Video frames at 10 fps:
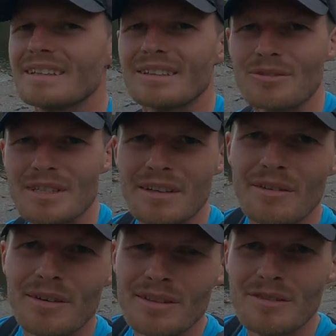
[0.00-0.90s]
Looks like I've
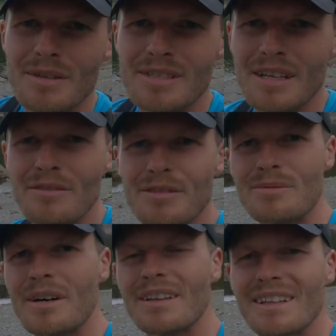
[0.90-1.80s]
got it to myself as
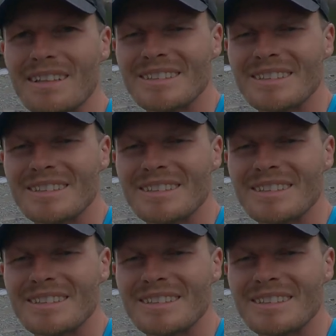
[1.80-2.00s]
well,